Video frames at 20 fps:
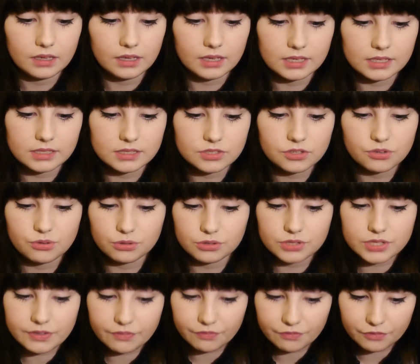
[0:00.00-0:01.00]
it's
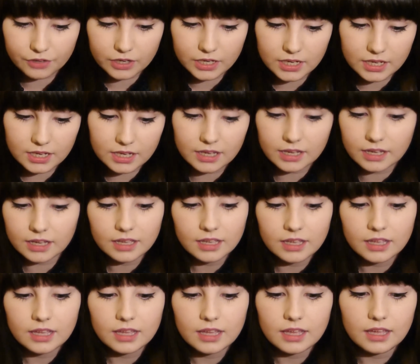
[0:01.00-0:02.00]
cruelty free,
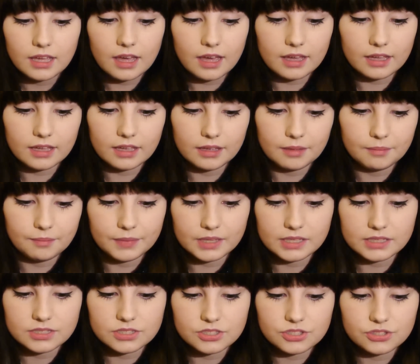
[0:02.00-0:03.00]

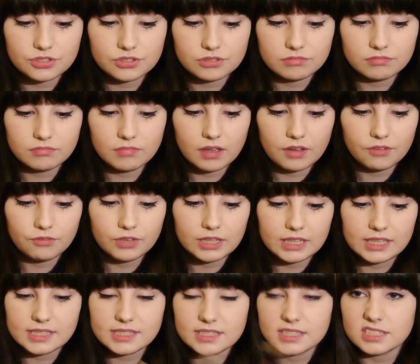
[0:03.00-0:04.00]
it's
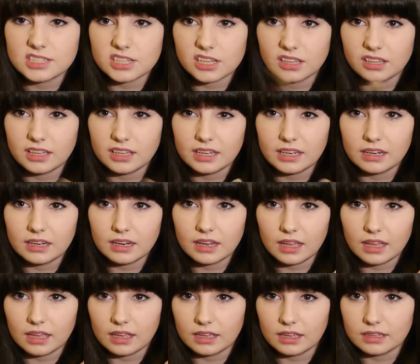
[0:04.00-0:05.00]
really easy to clean,
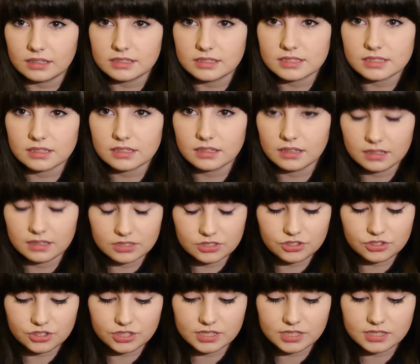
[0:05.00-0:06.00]
and
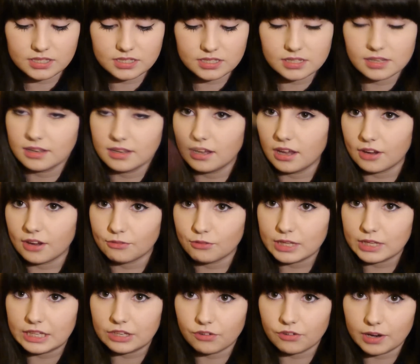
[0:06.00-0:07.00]
it's just a
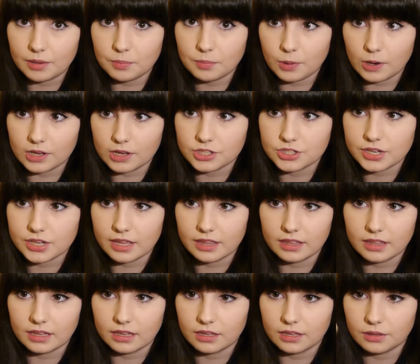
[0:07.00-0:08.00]
really great brush. I
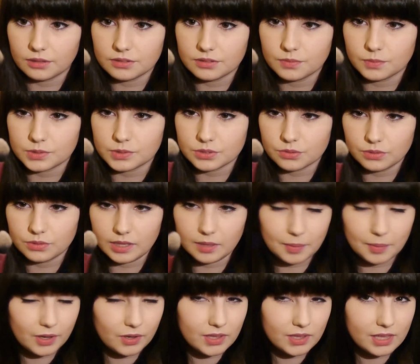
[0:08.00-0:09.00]
think it was only
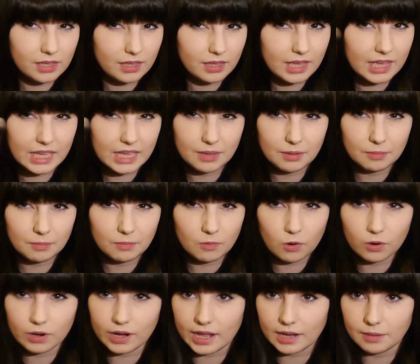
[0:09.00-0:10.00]
about £8
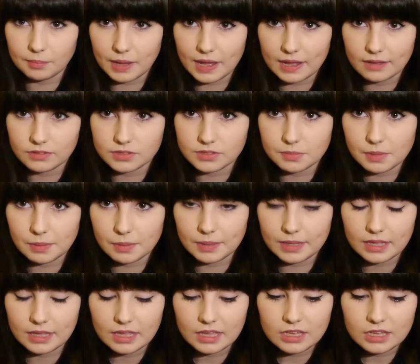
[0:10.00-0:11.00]
or £9
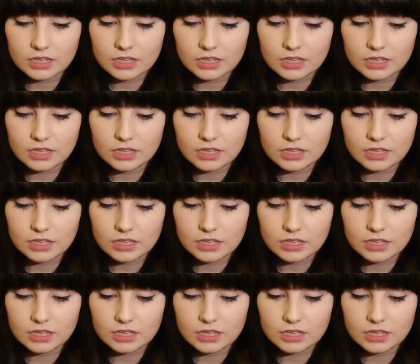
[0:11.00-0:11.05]
maybe,